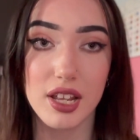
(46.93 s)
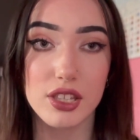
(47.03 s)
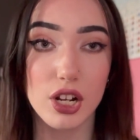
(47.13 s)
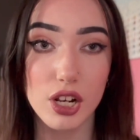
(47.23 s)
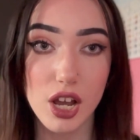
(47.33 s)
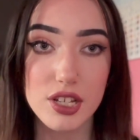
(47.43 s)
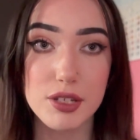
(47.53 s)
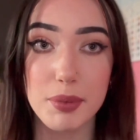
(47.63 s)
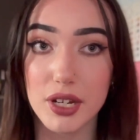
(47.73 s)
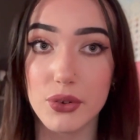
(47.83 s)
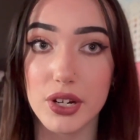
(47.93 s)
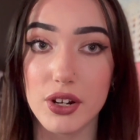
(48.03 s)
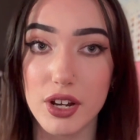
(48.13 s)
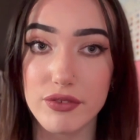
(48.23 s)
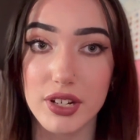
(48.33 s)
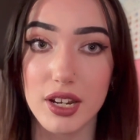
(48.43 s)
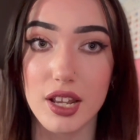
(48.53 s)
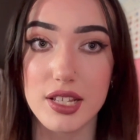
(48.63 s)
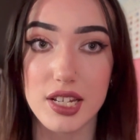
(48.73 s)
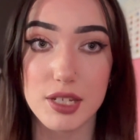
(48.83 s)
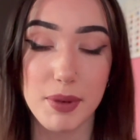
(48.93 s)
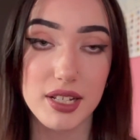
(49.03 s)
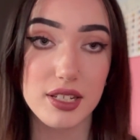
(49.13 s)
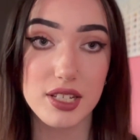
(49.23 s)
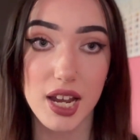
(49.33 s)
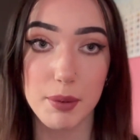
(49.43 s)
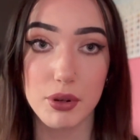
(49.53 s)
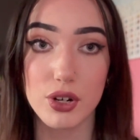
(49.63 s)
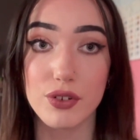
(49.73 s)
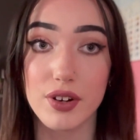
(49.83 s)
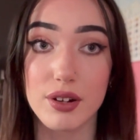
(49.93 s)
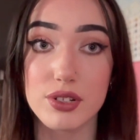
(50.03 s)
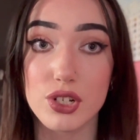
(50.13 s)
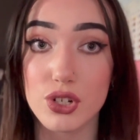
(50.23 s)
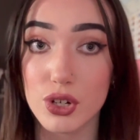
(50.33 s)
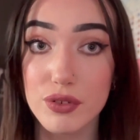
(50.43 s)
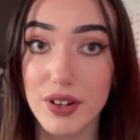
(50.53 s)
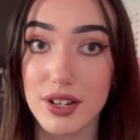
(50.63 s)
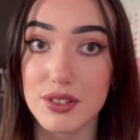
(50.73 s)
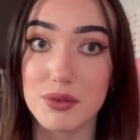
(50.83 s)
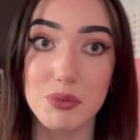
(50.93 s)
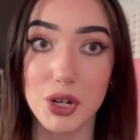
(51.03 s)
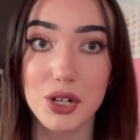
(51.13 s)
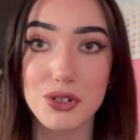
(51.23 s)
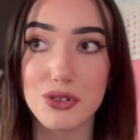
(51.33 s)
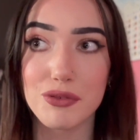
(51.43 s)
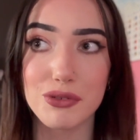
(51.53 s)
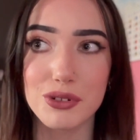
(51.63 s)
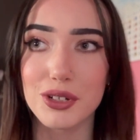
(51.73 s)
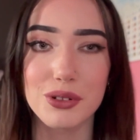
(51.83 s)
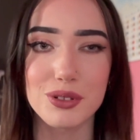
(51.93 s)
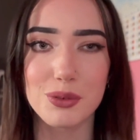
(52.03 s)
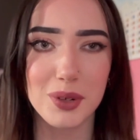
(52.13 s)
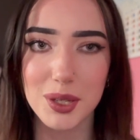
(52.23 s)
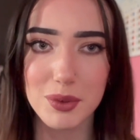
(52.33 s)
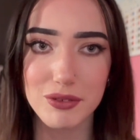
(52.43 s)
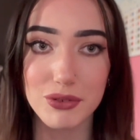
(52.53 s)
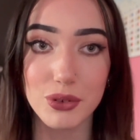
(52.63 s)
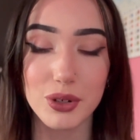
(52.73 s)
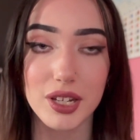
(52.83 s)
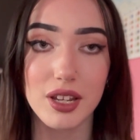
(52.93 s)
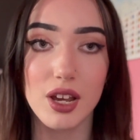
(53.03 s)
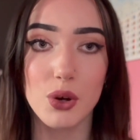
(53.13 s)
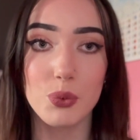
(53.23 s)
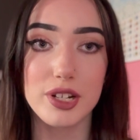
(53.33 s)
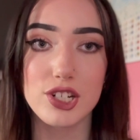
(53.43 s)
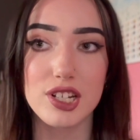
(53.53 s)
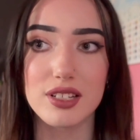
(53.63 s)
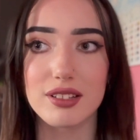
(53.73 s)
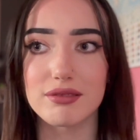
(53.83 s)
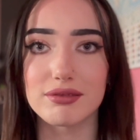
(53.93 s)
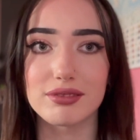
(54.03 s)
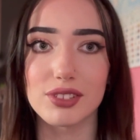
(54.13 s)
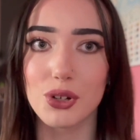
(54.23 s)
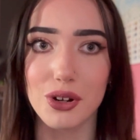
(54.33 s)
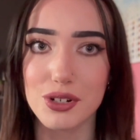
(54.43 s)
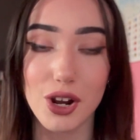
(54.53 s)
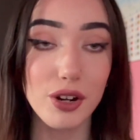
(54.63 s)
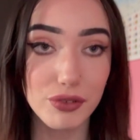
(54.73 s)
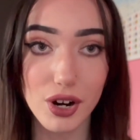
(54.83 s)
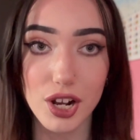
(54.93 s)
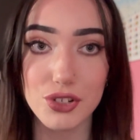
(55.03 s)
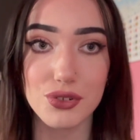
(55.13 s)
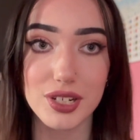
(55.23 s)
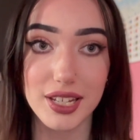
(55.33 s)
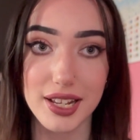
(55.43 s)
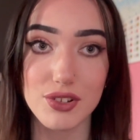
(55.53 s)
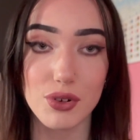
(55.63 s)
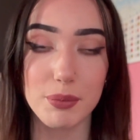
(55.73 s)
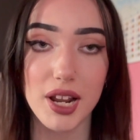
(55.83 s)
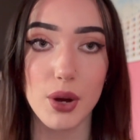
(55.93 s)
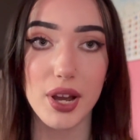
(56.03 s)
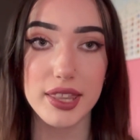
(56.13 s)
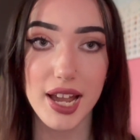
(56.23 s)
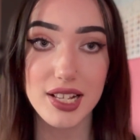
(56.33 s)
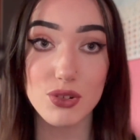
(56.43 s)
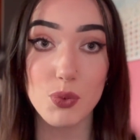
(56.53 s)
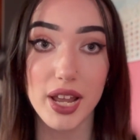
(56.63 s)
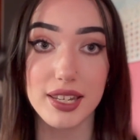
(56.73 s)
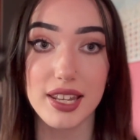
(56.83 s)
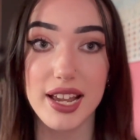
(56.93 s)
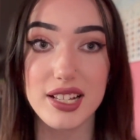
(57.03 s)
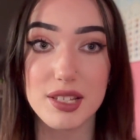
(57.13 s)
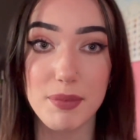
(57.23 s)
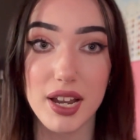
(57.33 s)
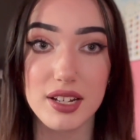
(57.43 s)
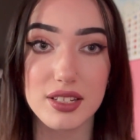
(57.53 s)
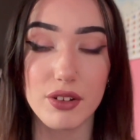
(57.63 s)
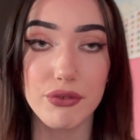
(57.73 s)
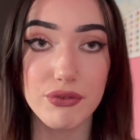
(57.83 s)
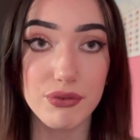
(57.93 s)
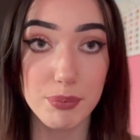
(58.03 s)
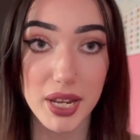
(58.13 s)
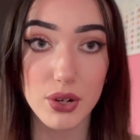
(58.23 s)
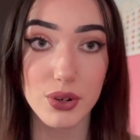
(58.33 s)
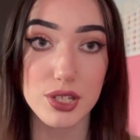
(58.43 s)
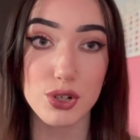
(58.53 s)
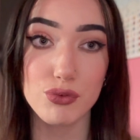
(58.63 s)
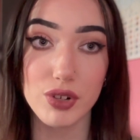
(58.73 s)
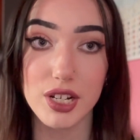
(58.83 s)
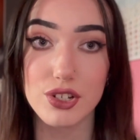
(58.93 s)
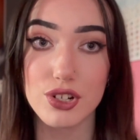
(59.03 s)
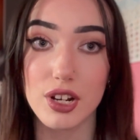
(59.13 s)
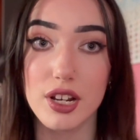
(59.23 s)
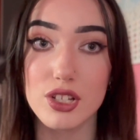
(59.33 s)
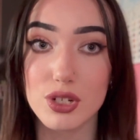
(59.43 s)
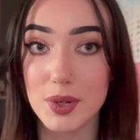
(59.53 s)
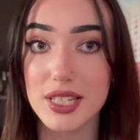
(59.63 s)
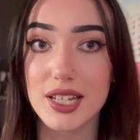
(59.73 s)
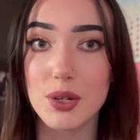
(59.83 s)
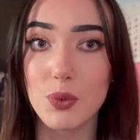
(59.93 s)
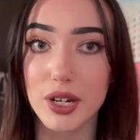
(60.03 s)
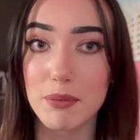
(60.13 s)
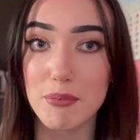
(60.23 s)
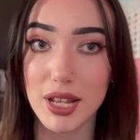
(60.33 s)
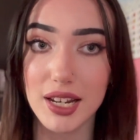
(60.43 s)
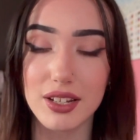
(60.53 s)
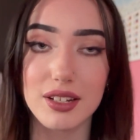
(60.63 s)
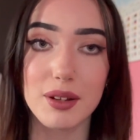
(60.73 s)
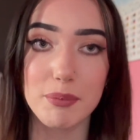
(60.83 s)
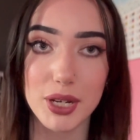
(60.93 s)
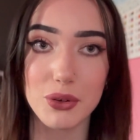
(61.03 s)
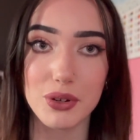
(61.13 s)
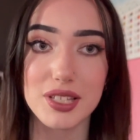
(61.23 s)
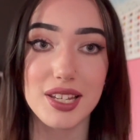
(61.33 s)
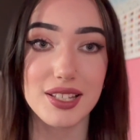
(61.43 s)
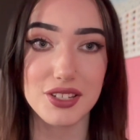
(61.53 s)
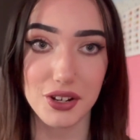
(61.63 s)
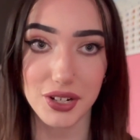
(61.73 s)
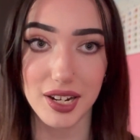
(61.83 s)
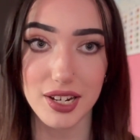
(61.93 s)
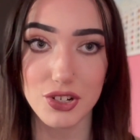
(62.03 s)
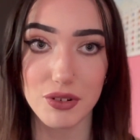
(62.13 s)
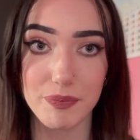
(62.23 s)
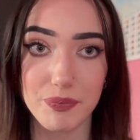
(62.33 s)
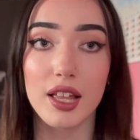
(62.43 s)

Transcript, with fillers: The last Bitcoin halving is expected to happen around 2140 or 2140, which is God, over a 100 years from now. And that's when they expect the Bitcoin to reach 21 million Bitcoins in circulation.